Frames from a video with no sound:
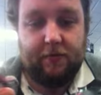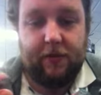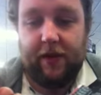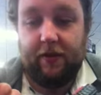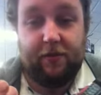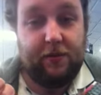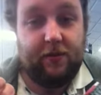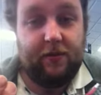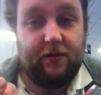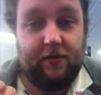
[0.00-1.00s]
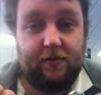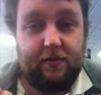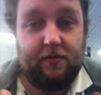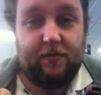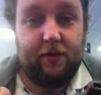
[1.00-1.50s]
without the sponsons,
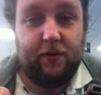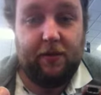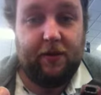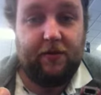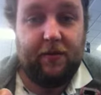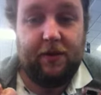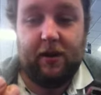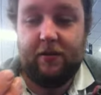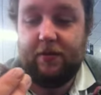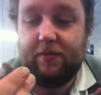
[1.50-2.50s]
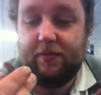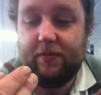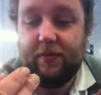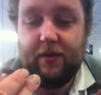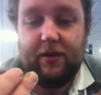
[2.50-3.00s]
you want to be a cheap ass,
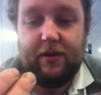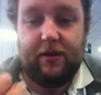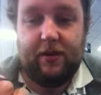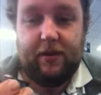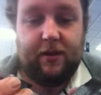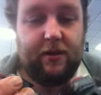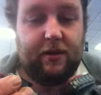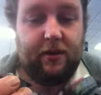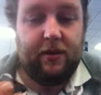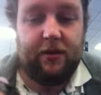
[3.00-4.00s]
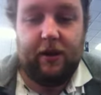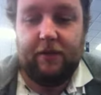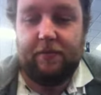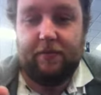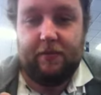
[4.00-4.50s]
you can do that.
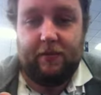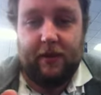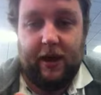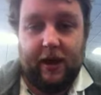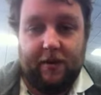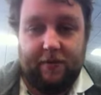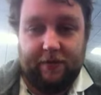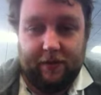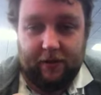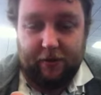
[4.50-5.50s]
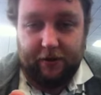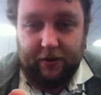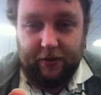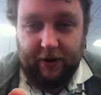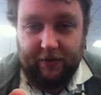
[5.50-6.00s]
They have a little bit
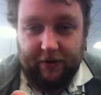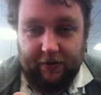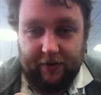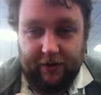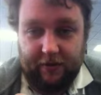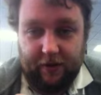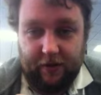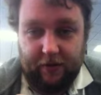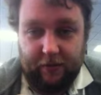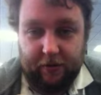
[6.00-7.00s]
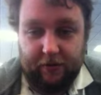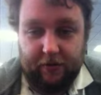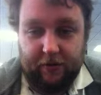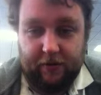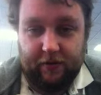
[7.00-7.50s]
of green stuff on the inside of the sponson
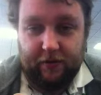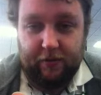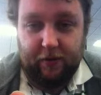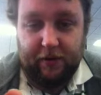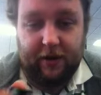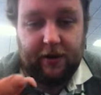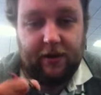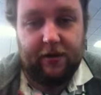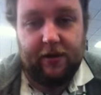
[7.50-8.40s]
with a 6mm magnet.